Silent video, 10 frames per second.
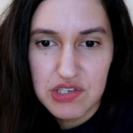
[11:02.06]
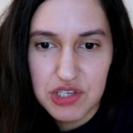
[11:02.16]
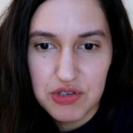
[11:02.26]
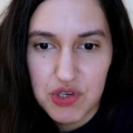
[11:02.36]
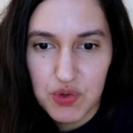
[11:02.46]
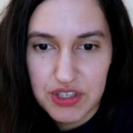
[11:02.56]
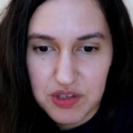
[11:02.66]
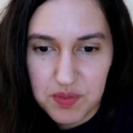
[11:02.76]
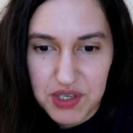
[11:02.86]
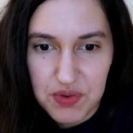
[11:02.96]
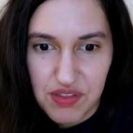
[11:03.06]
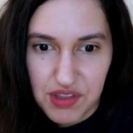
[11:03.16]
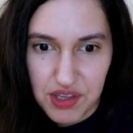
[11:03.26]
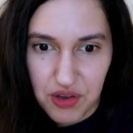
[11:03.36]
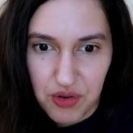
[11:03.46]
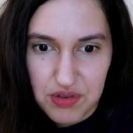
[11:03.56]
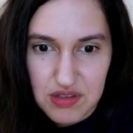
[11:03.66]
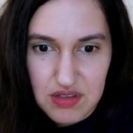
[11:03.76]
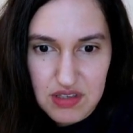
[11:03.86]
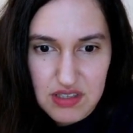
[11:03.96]
told you I wanted to be with you.
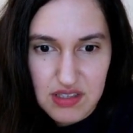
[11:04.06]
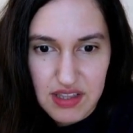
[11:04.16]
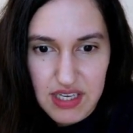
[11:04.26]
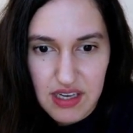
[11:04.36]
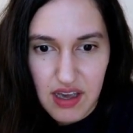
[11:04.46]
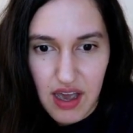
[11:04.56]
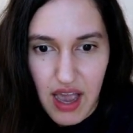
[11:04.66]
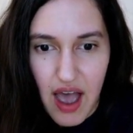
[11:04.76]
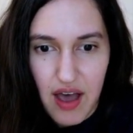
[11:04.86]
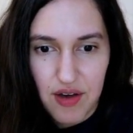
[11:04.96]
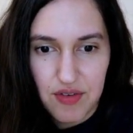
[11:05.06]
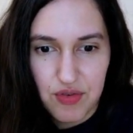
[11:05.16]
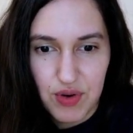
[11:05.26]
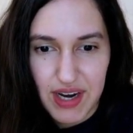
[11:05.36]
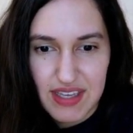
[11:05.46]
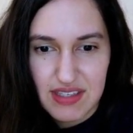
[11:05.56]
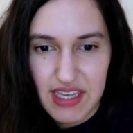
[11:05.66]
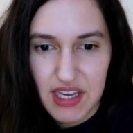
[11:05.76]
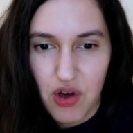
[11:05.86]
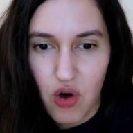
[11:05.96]
Does nothing of what I
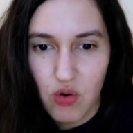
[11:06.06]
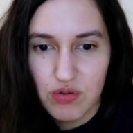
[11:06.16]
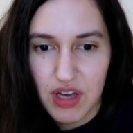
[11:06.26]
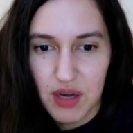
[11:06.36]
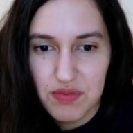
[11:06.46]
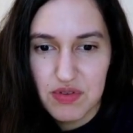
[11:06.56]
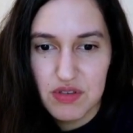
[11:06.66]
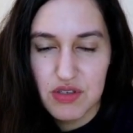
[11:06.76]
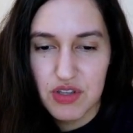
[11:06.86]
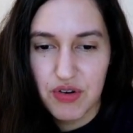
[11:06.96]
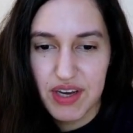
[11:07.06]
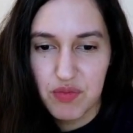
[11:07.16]
say hold up to the Grand